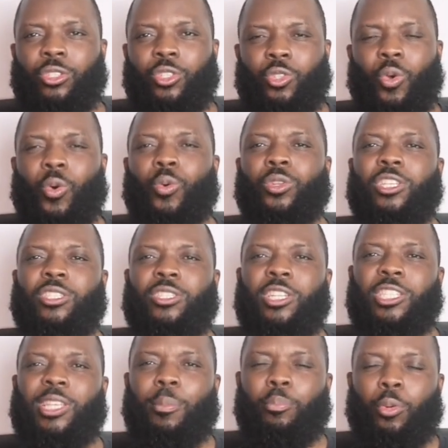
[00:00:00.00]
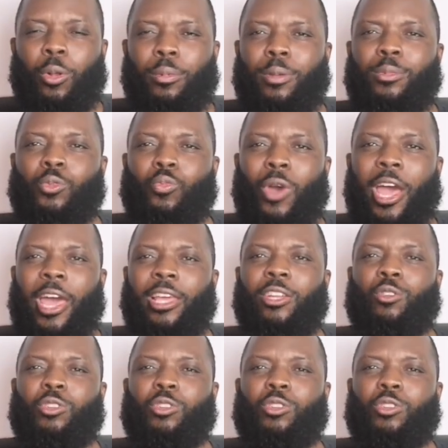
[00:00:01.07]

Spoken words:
So these are problems why,